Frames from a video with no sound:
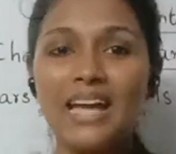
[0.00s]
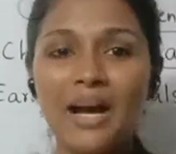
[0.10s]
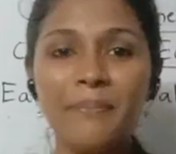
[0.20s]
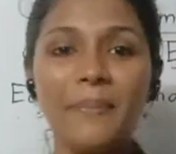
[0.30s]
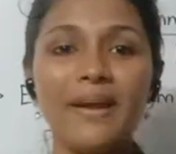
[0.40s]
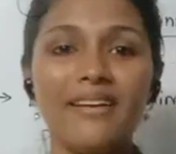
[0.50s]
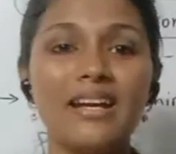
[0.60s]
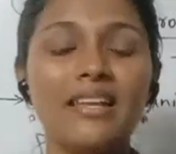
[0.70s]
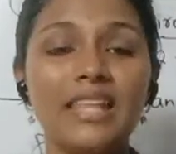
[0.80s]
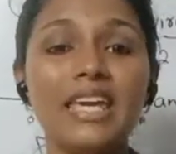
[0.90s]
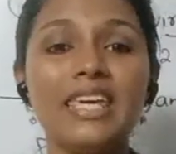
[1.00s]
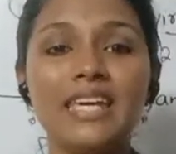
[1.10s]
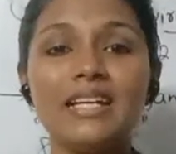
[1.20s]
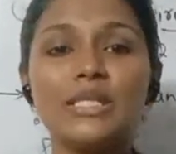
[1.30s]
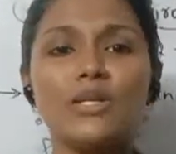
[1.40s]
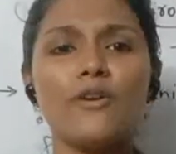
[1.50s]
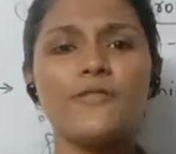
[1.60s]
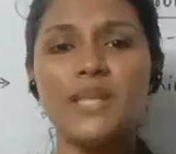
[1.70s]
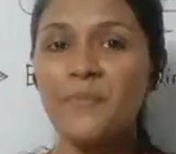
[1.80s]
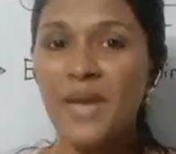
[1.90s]
compare the ears
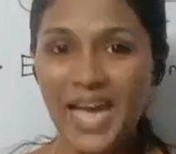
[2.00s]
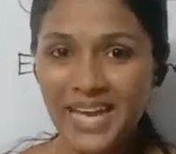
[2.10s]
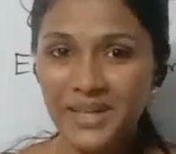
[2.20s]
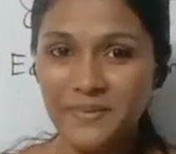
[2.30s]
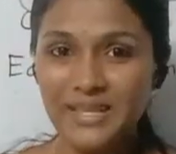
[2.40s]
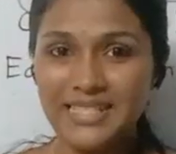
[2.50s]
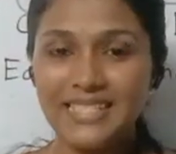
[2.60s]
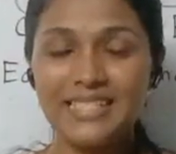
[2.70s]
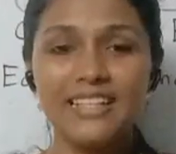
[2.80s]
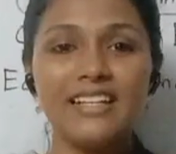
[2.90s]
of some animals.